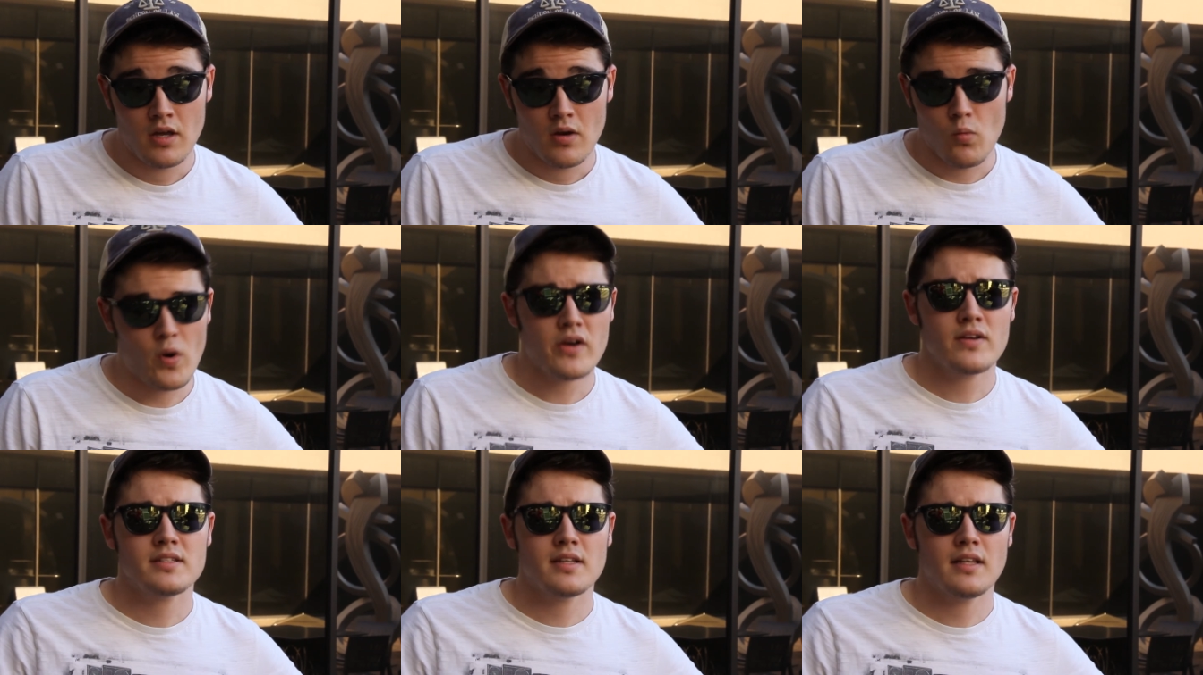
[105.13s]
Where
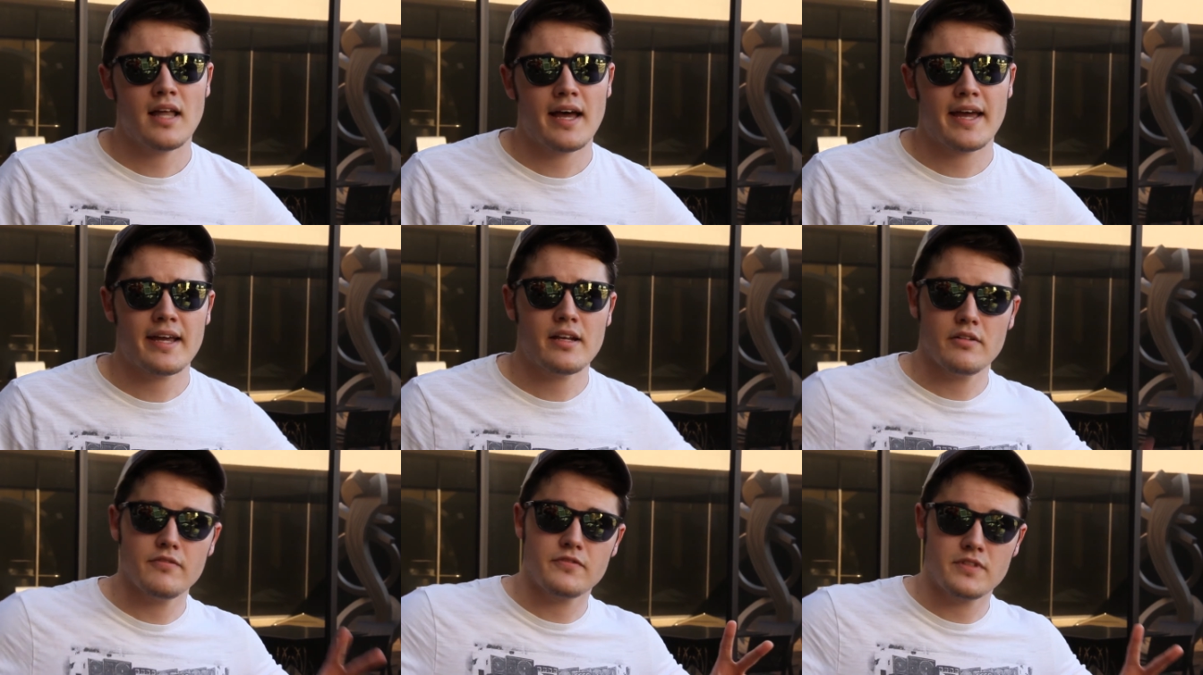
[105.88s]
is the line
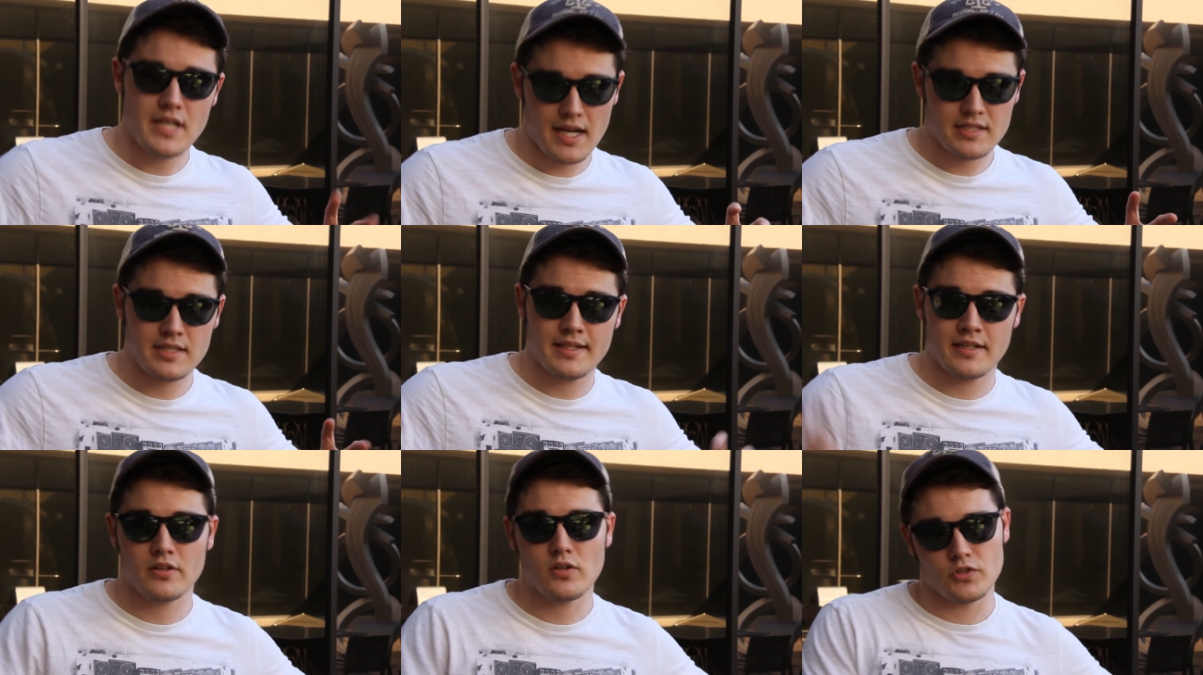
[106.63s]
of
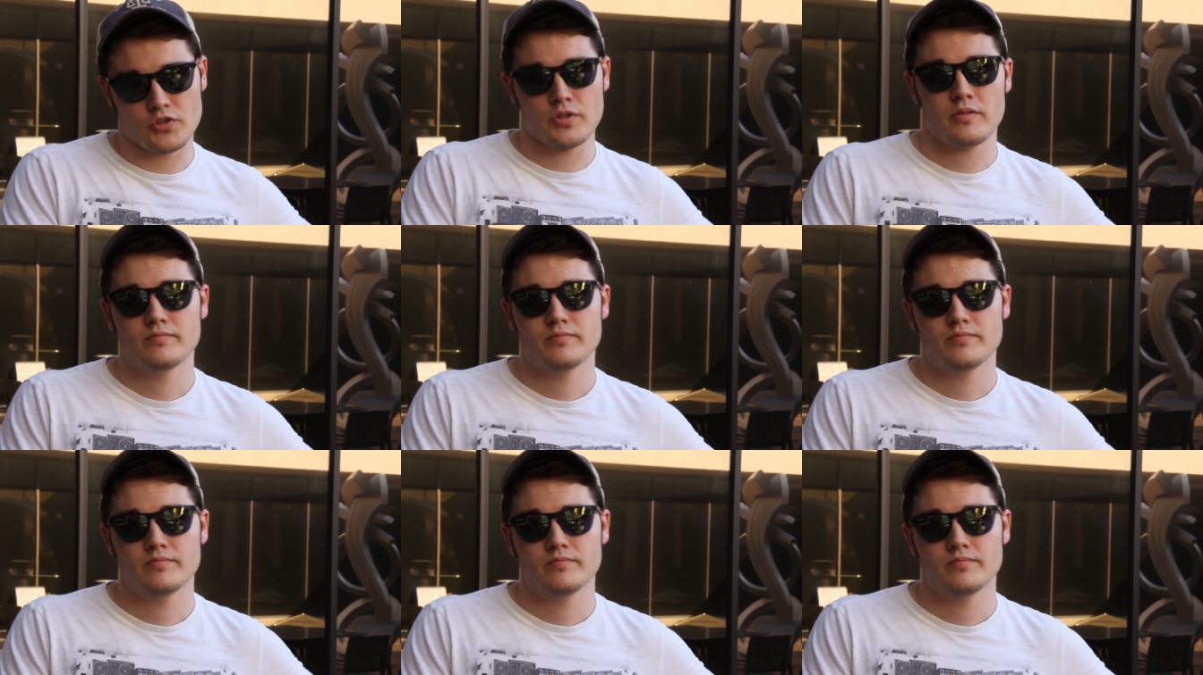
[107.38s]
Texican culture?